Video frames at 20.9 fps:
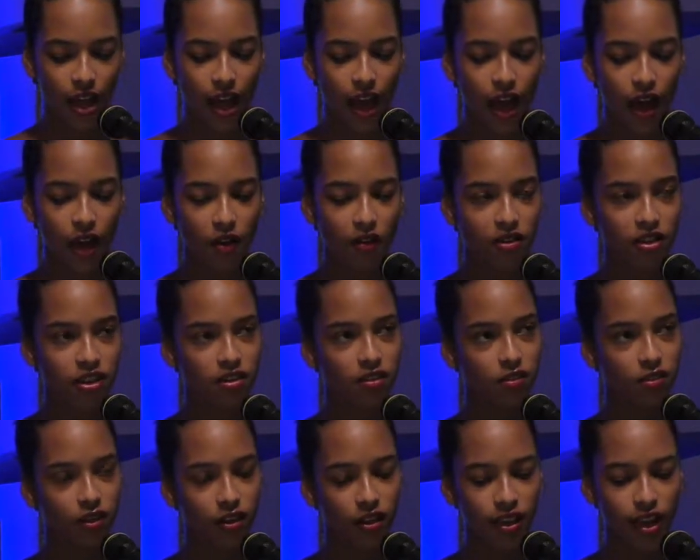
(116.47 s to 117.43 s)
How can
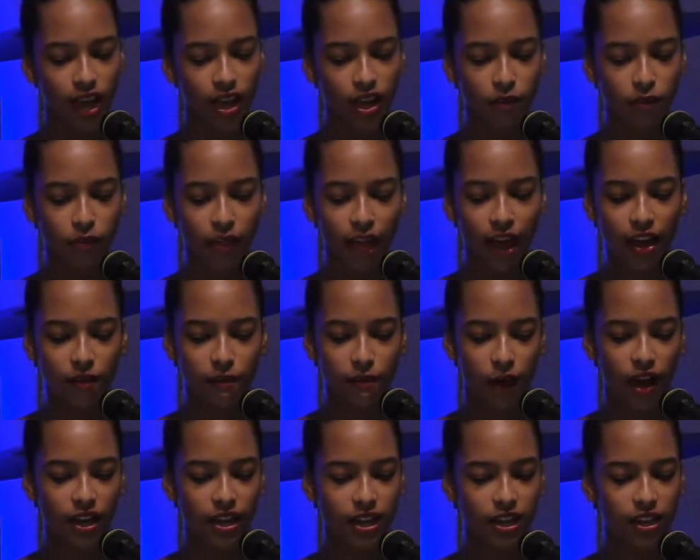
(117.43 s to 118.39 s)
you look at a black
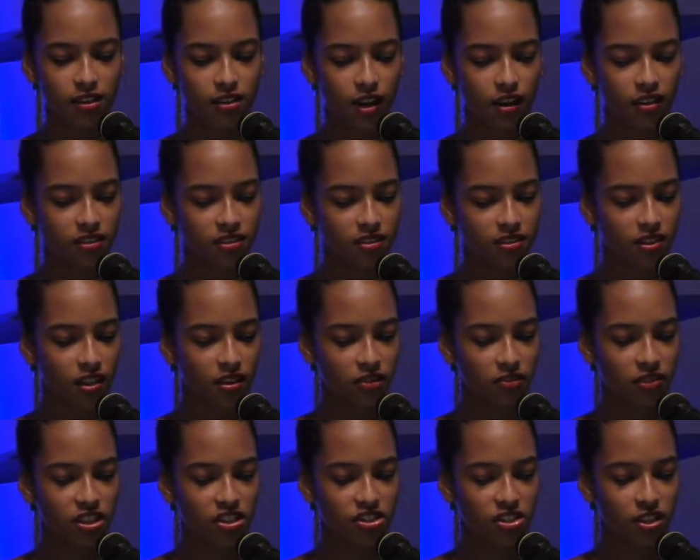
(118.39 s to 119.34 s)
body and not
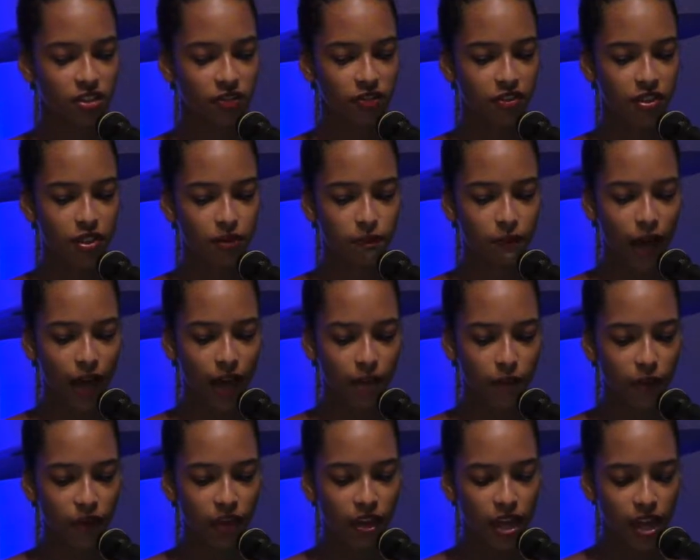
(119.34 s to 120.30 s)
start reaching for the
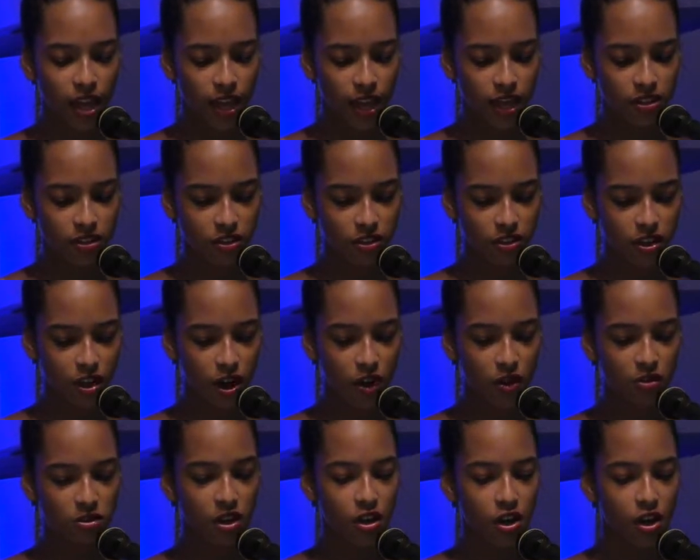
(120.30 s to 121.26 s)
Bible in your
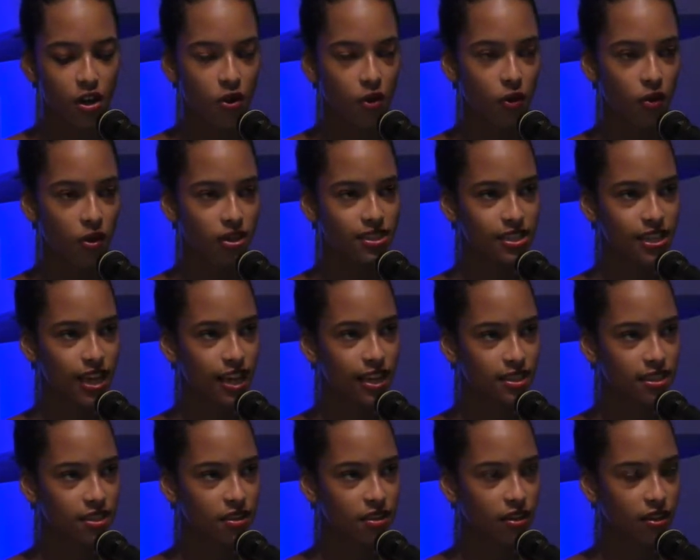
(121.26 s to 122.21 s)
coat or a
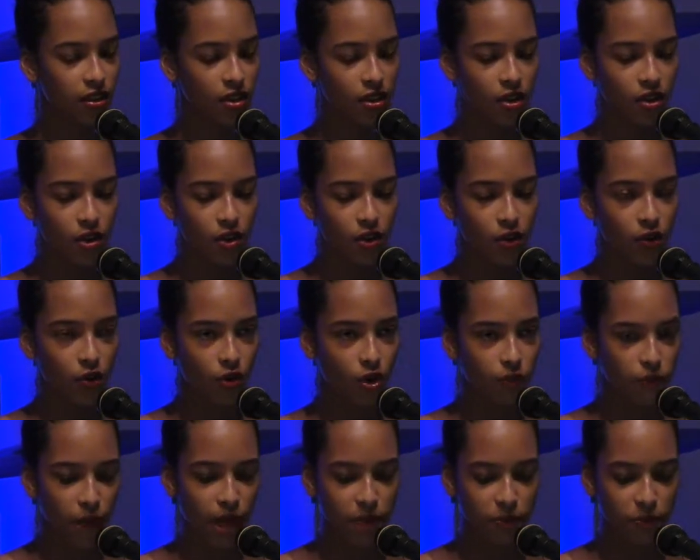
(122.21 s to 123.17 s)
taser or
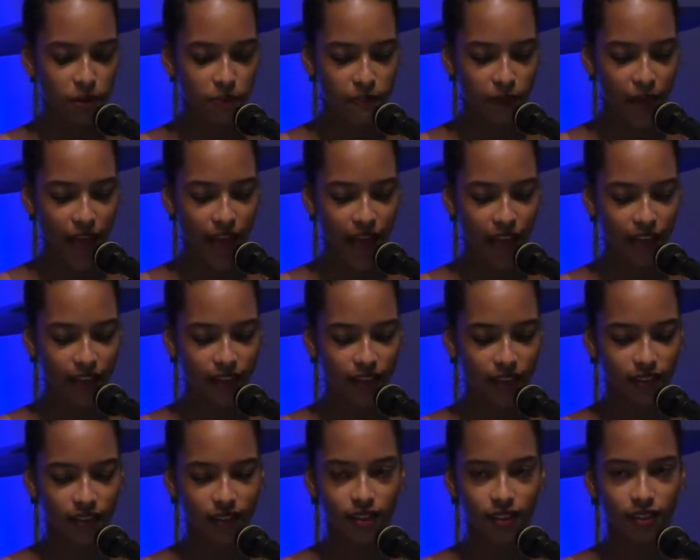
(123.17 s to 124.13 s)
a paper bag?
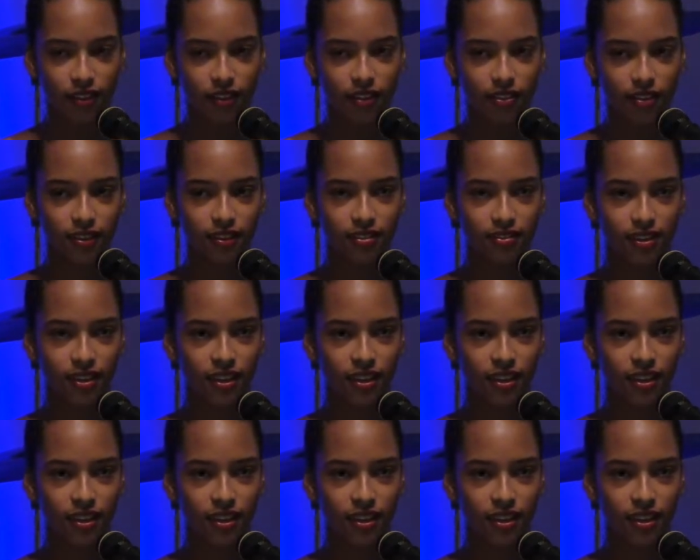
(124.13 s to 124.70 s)
These